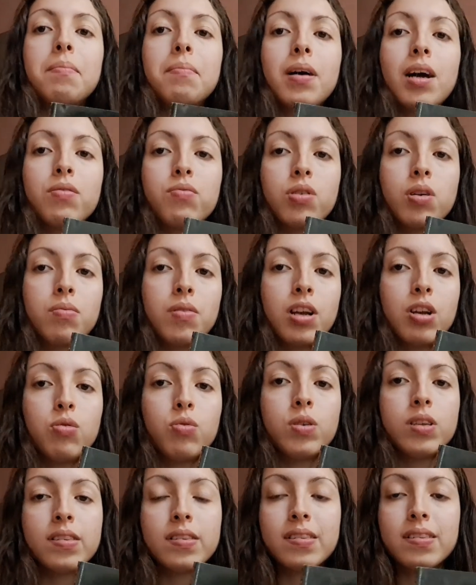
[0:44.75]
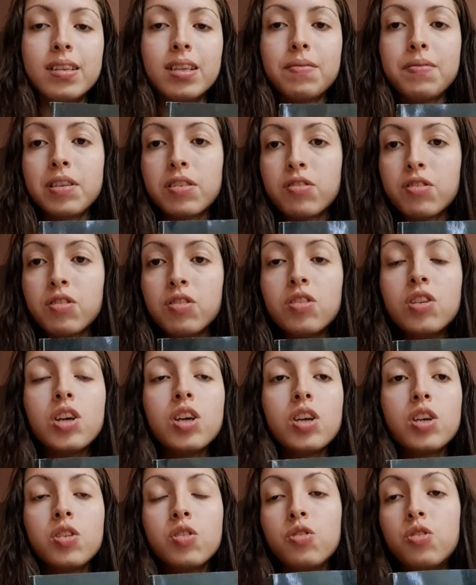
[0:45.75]
by Robert Louis Stevenson
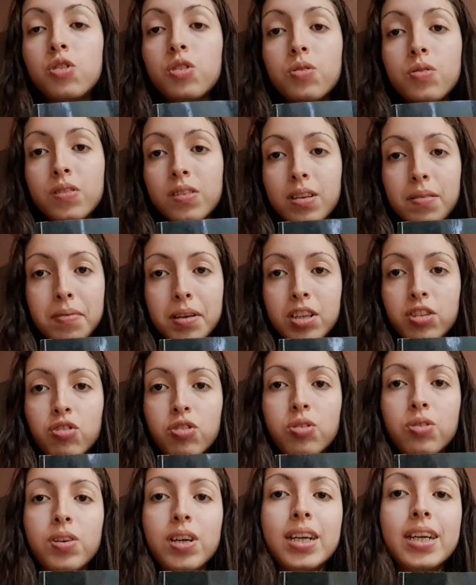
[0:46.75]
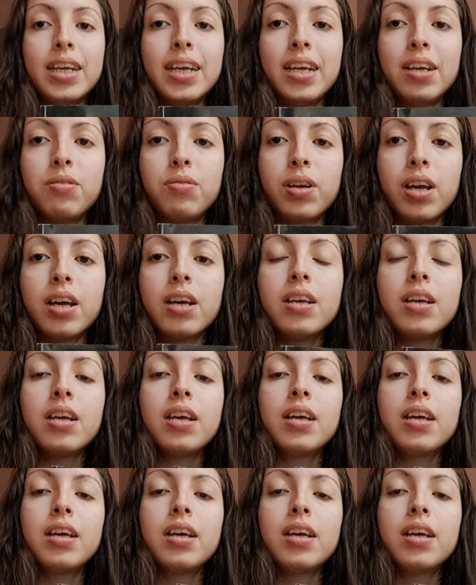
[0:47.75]
during the Victorian era.